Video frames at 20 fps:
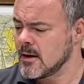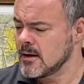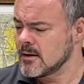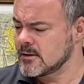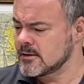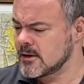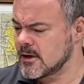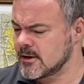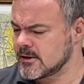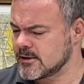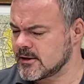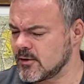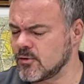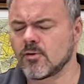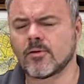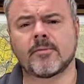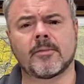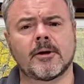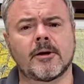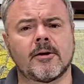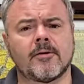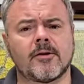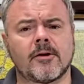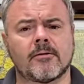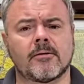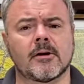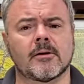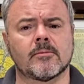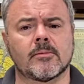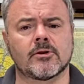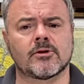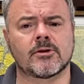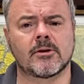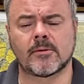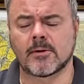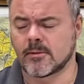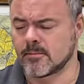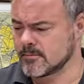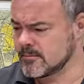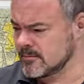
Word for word: So let's see what we make of the aroma, shall we?